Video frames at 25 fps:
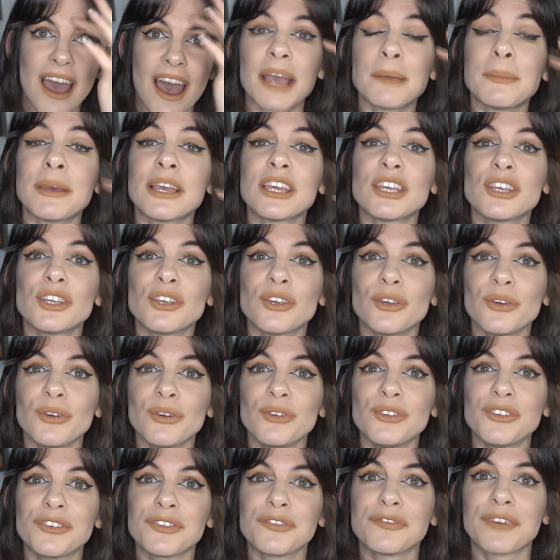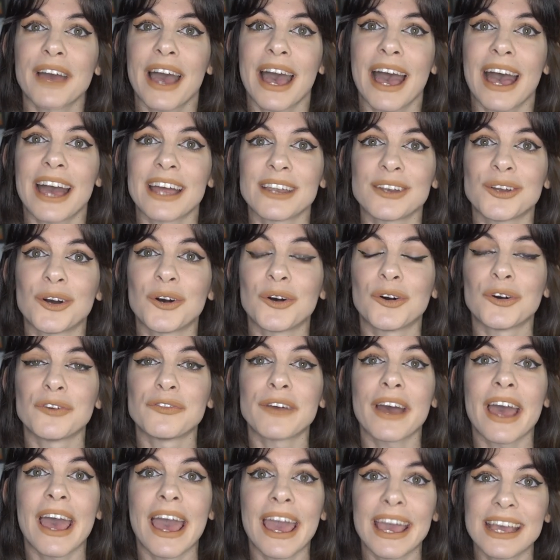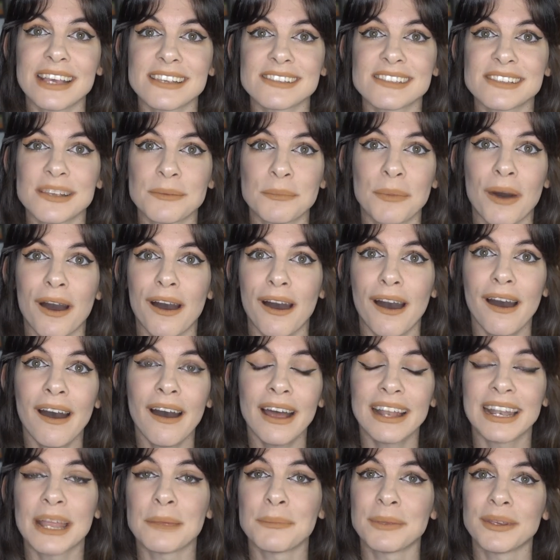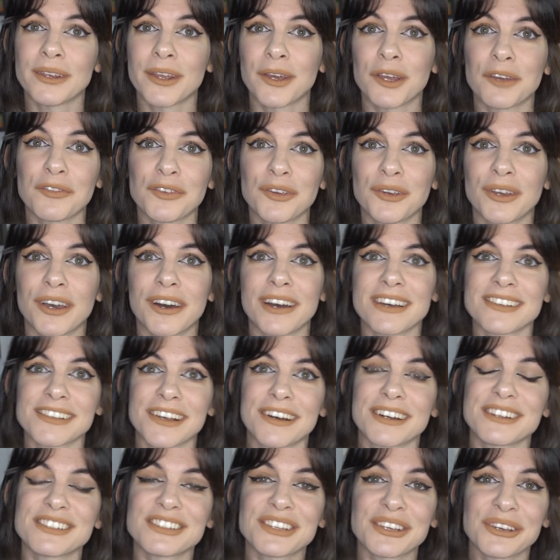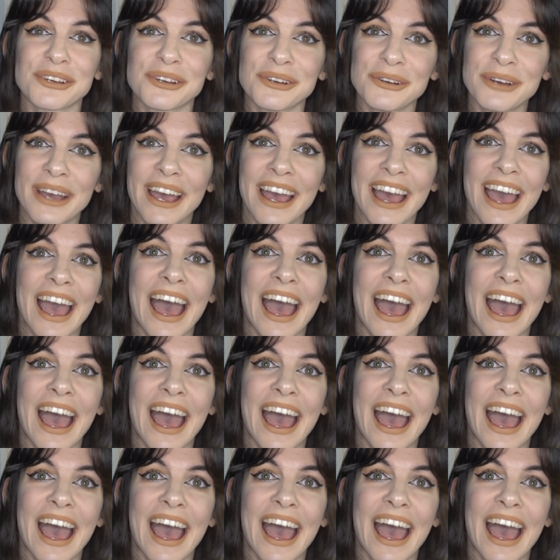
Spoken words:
I am a huge fan of ASMR. Let me know if you guys are too.